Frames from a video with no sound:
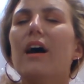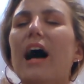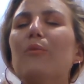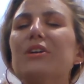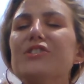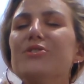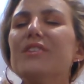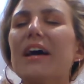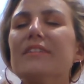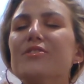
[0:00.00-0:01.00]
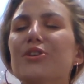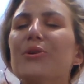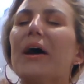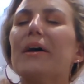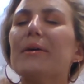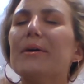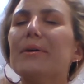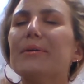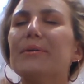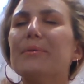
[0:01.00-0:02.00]
I want you to enter your
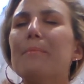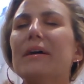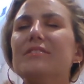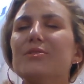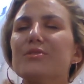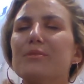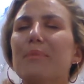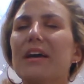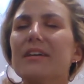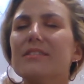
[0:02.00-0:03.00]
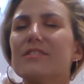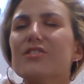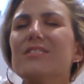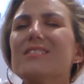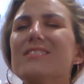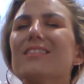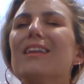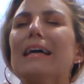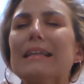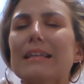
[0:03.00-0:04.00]
mental space just
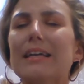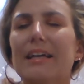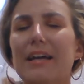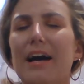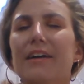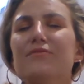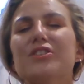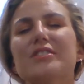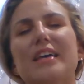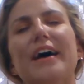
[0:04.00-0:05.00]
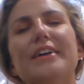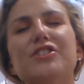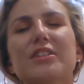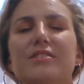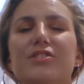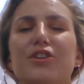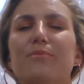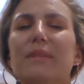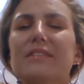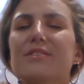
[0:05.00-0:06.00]
slightly, kind of just edging into your
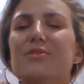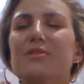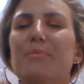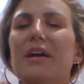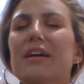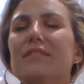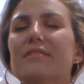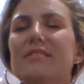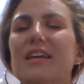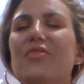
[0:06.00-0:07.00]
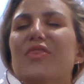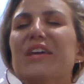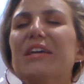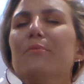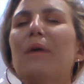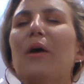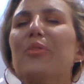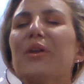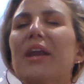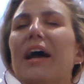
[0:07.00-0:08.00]
mental space, and think about
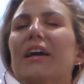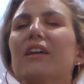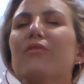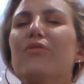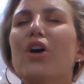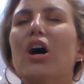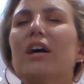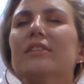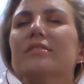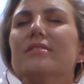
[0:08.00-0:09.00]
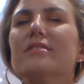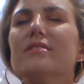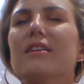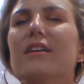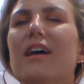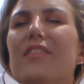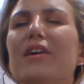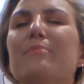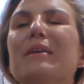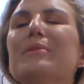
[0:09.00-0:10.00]
the negative thoughts
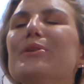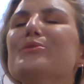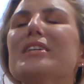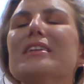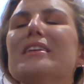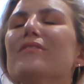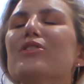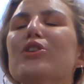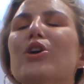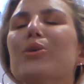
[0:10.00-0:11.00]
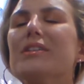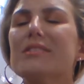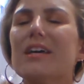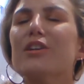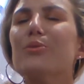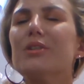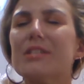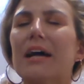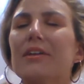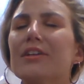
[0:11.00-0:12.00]
that maybe you didn't even notice that you were
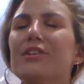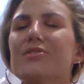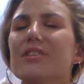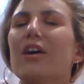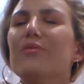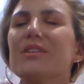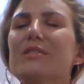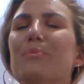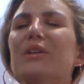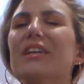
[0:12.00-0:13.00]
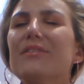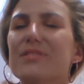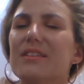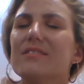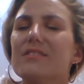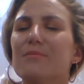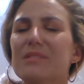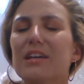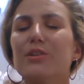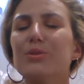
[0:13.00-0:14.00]
telling yourself, these belief systems
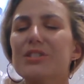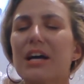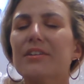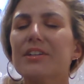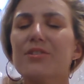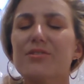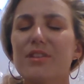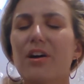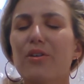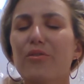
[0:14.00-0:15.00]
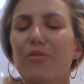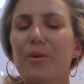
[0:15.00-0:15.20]
that you were telling yourself.